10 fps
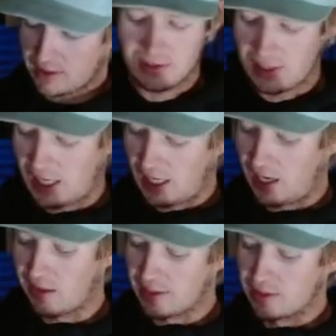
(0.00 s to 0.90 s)

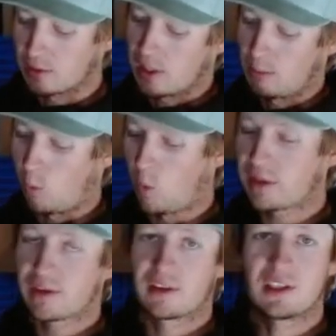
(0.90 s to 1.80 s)
They do come
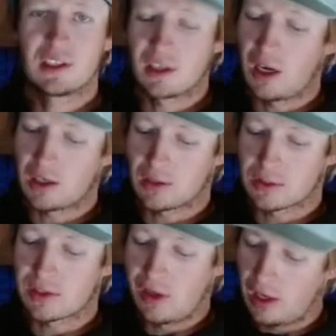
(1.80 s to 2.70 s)
with the
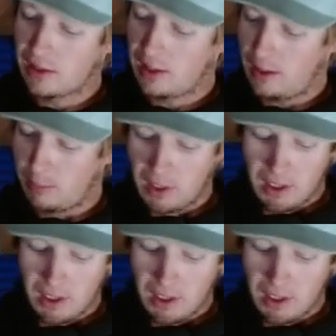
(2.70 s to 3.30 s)
goggles on them.